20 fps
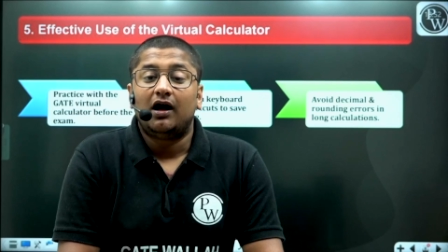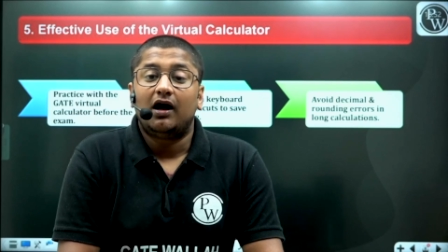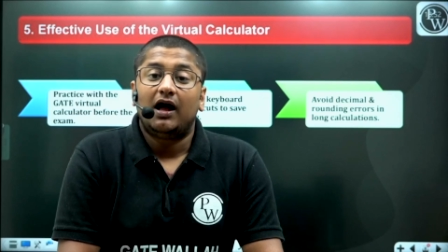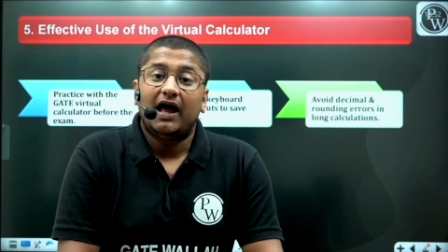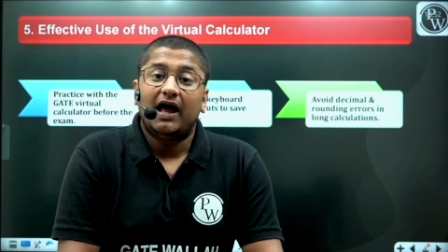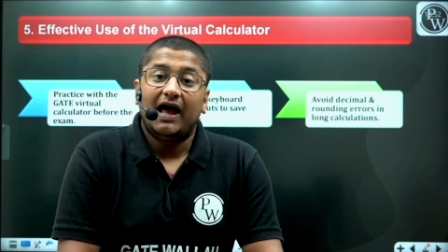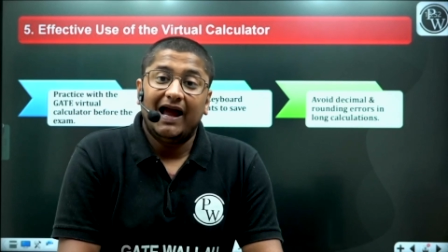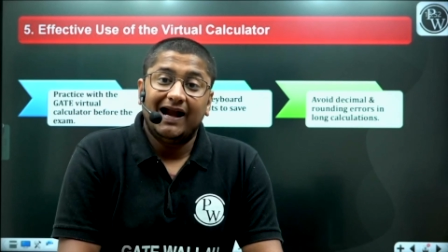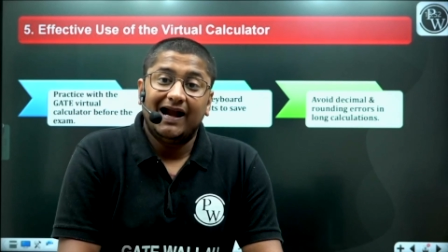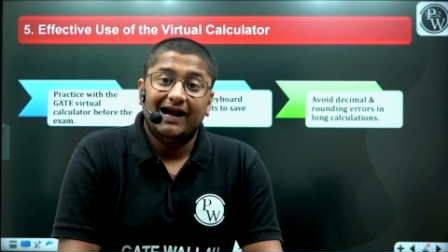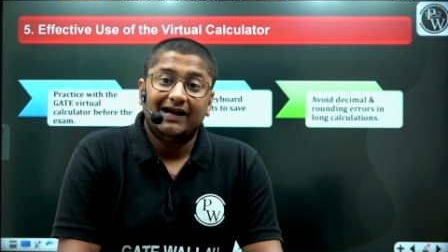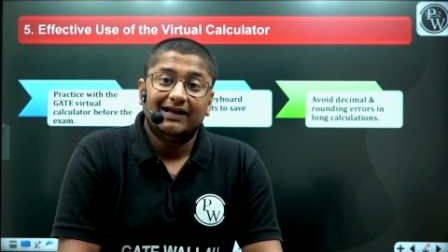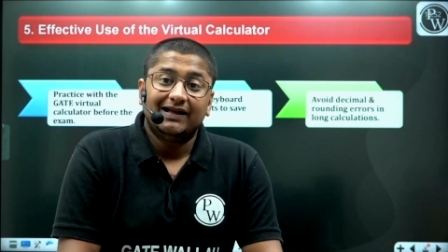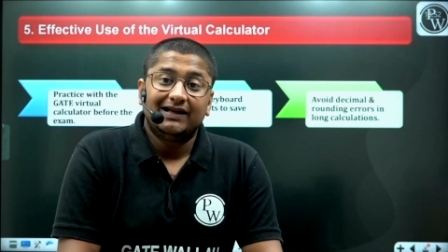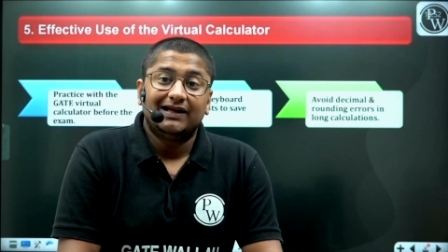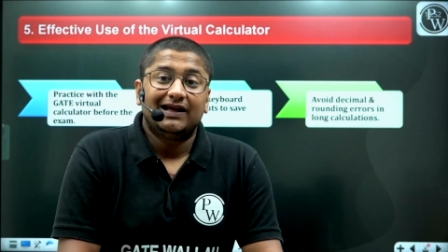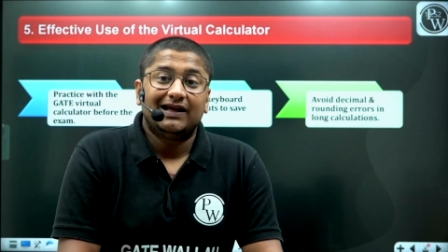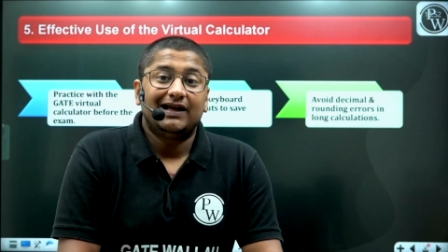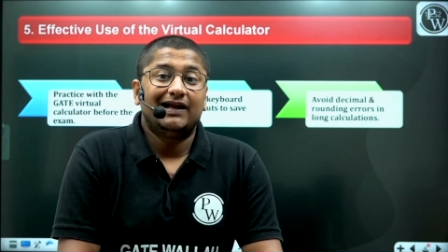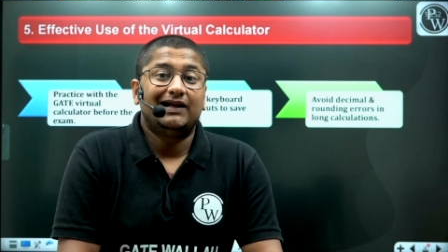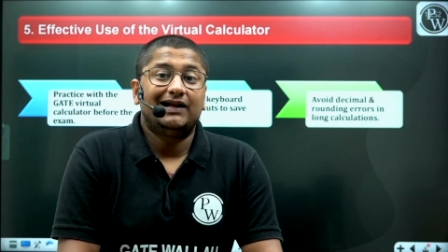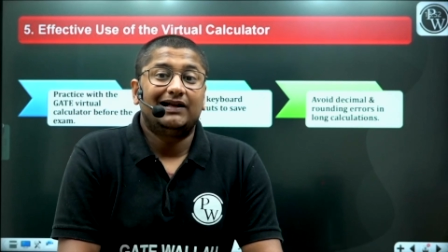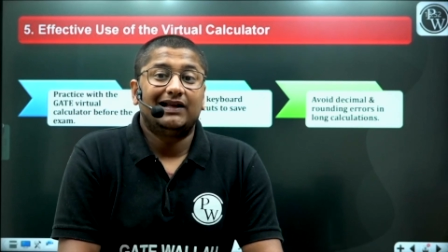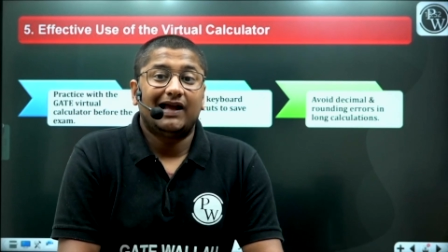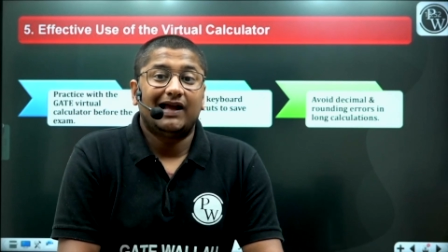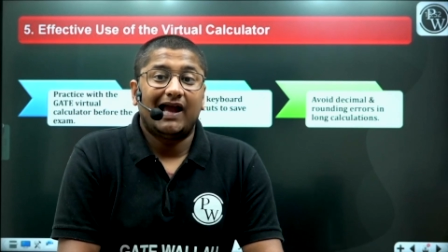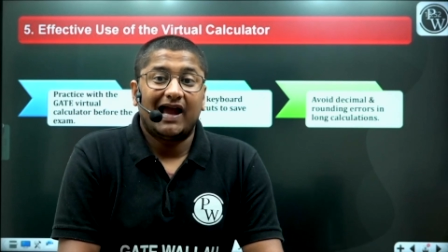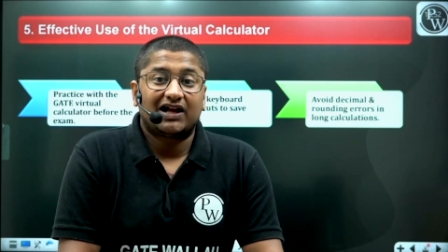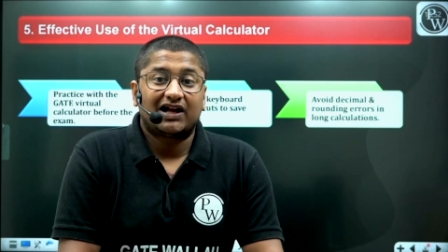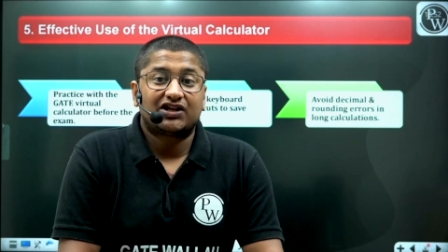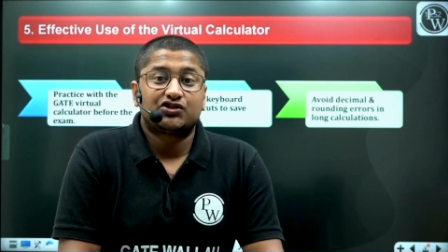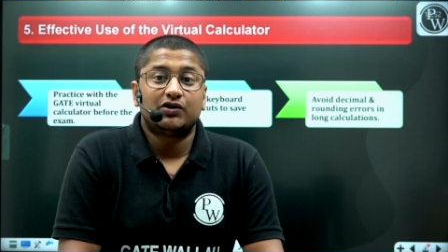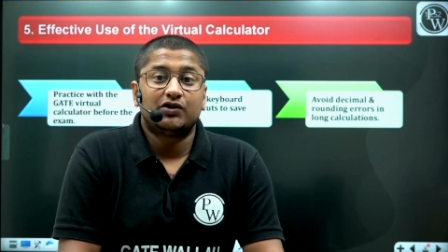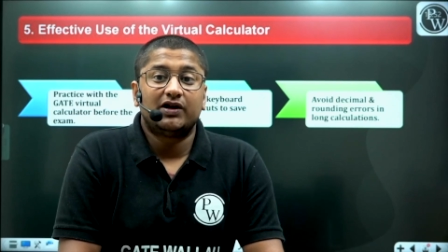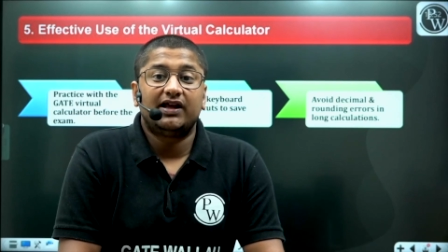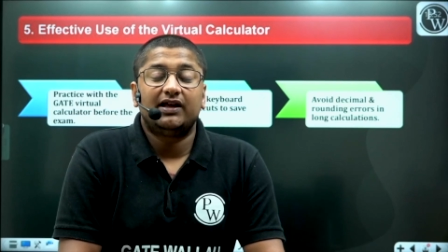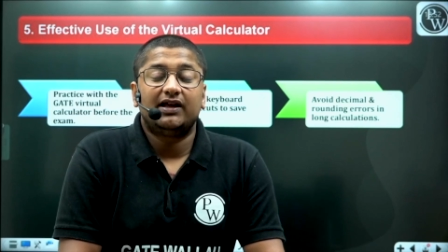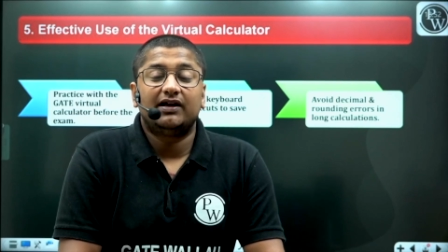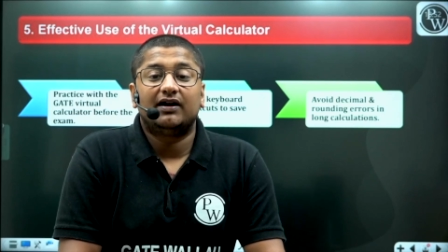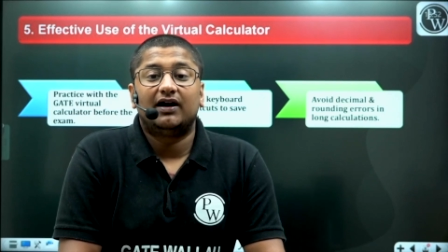and it
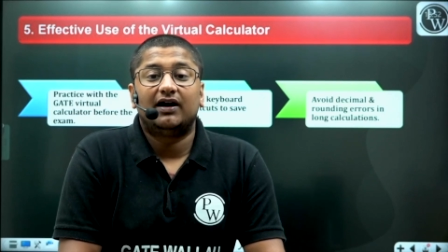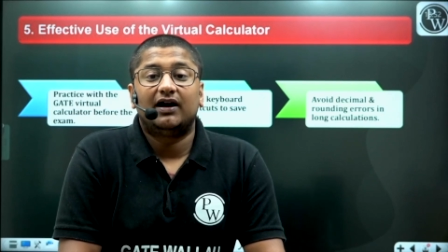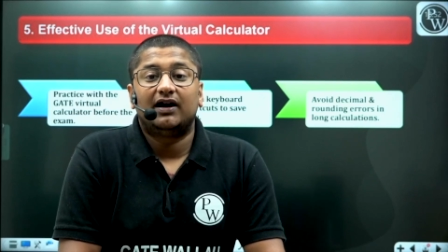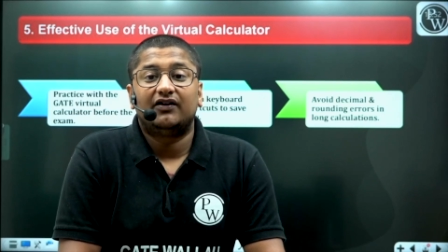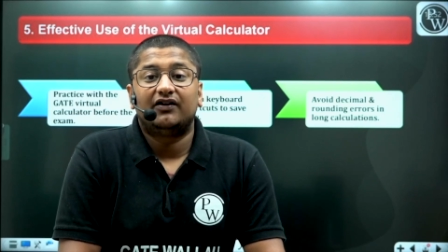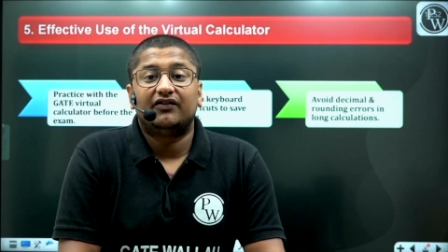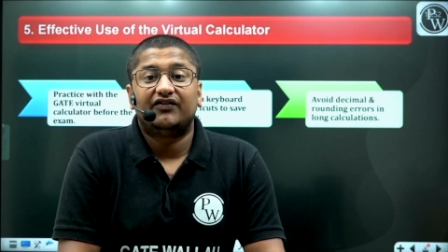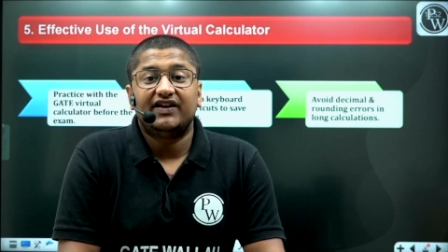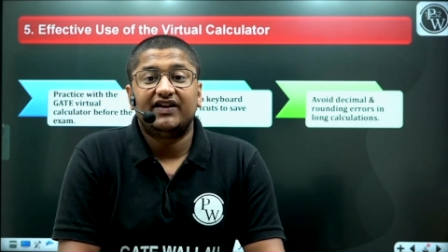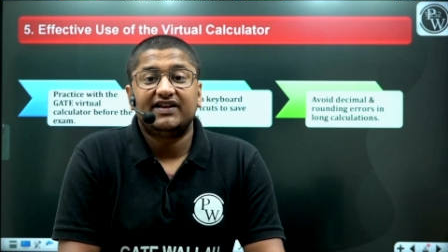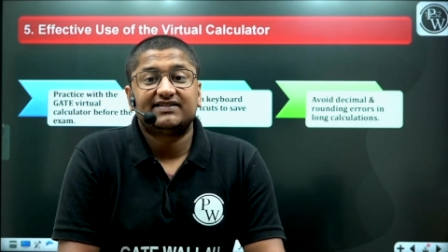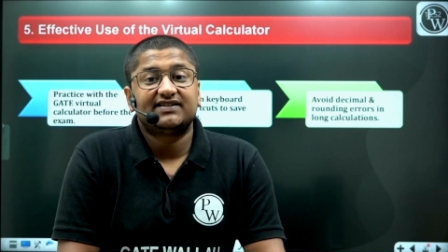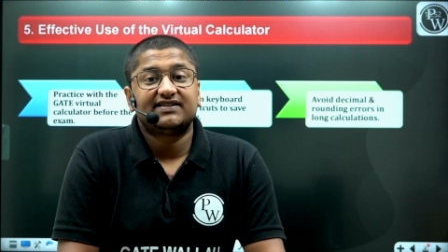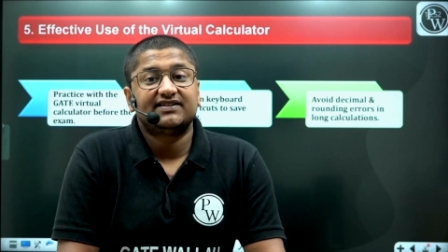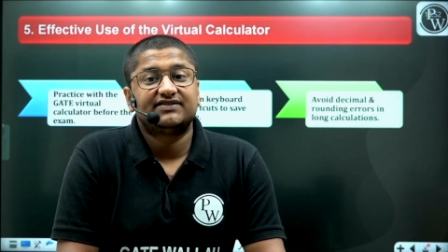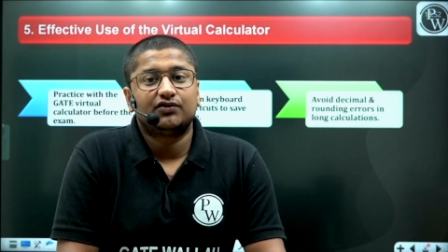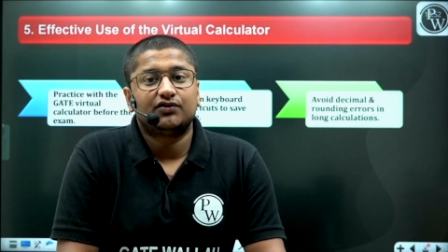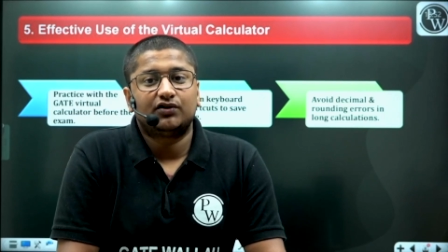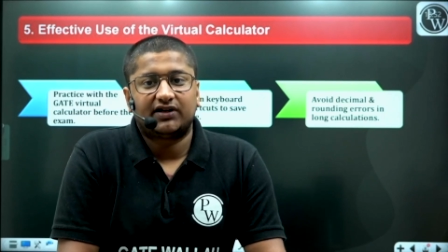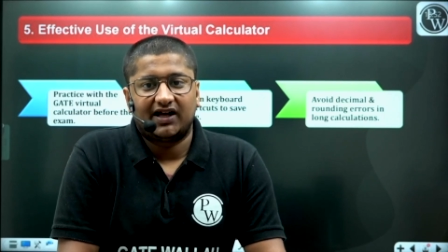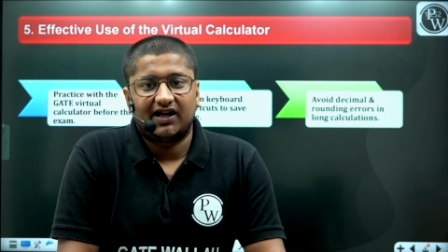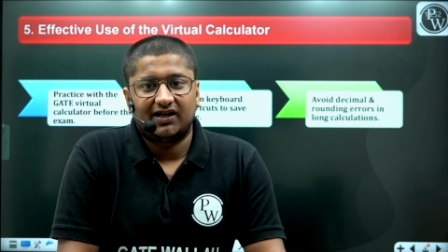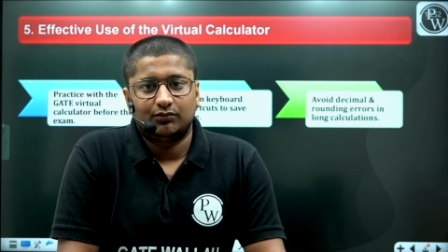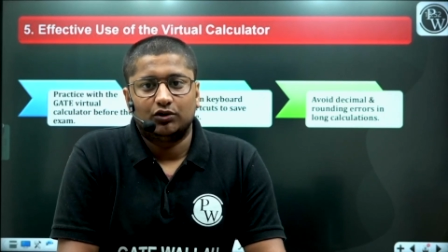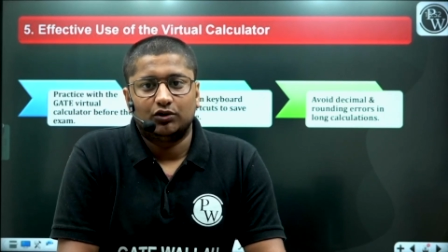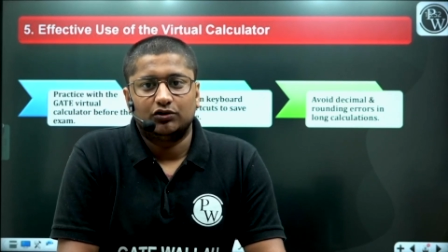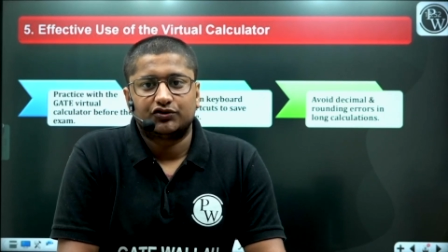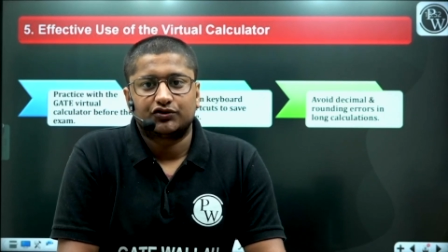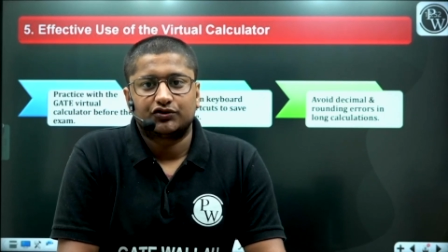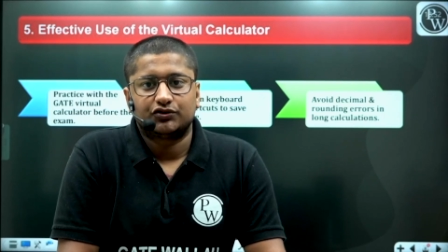actually uh, wastes your time also.